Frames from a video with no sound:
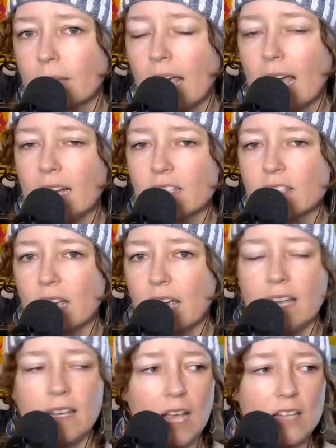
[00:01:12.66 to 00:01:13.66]
and
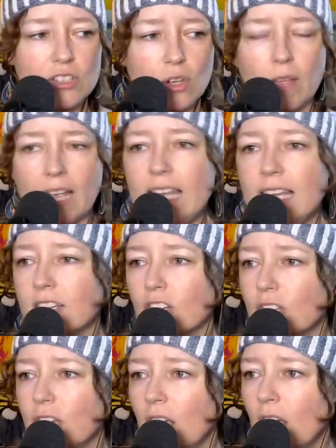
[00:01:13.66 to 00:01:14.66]
so that he could